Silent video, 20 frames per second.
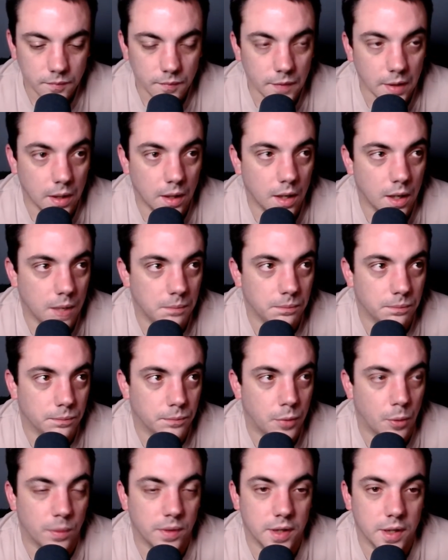Um,
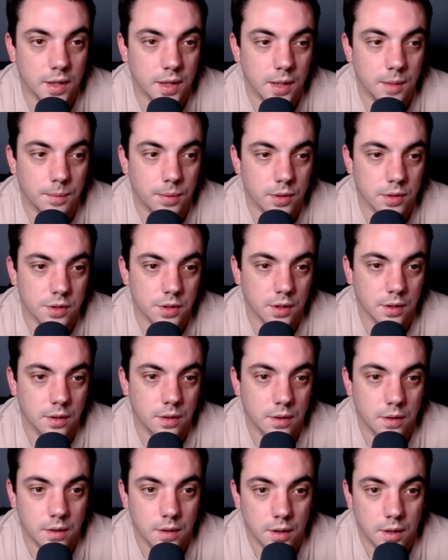but we need to keep pushing.
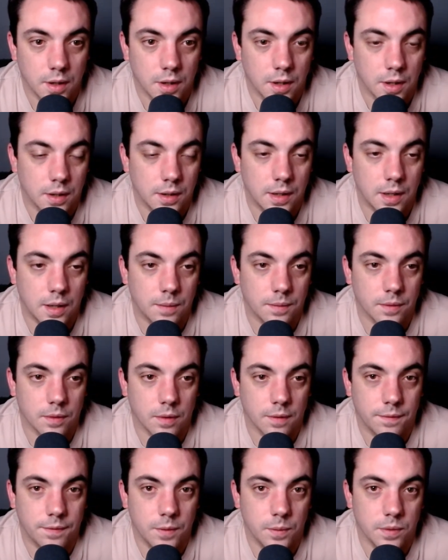Now that we've got
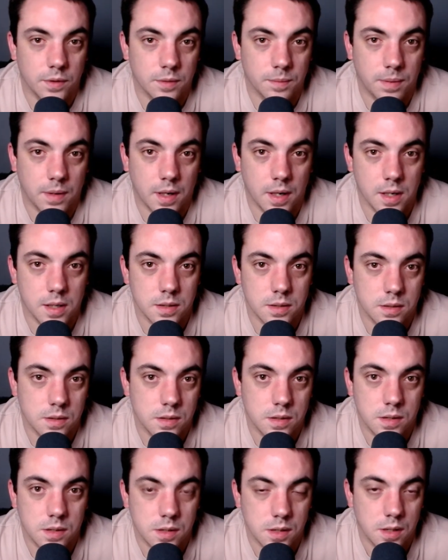a few hundred players,
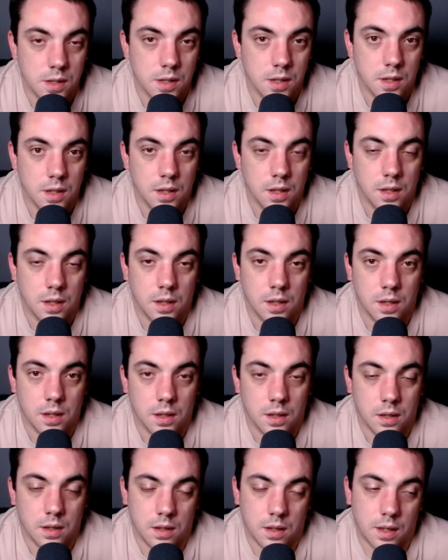
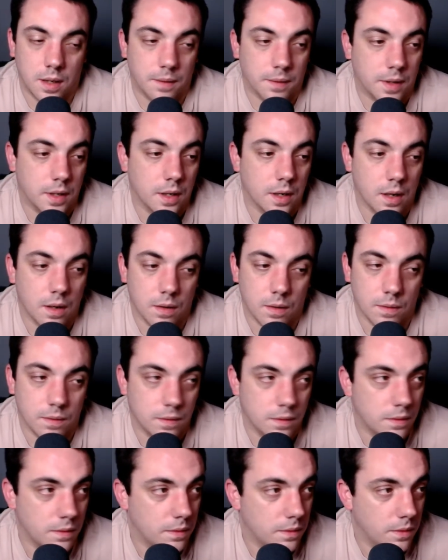I don't care
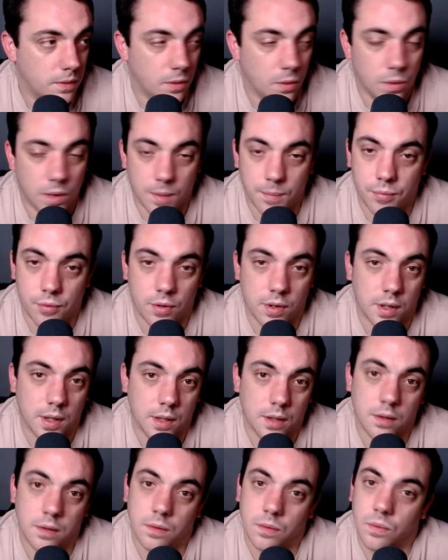who they bring
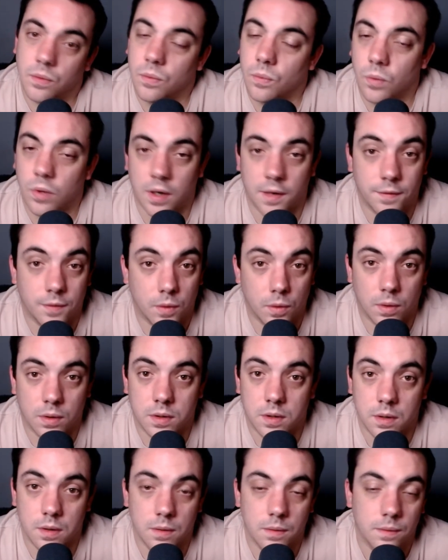in, what they've got
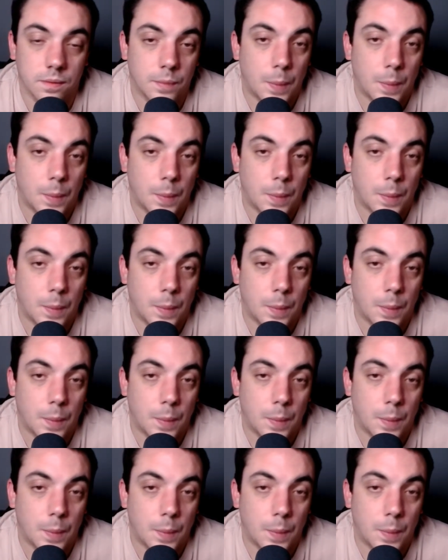to do.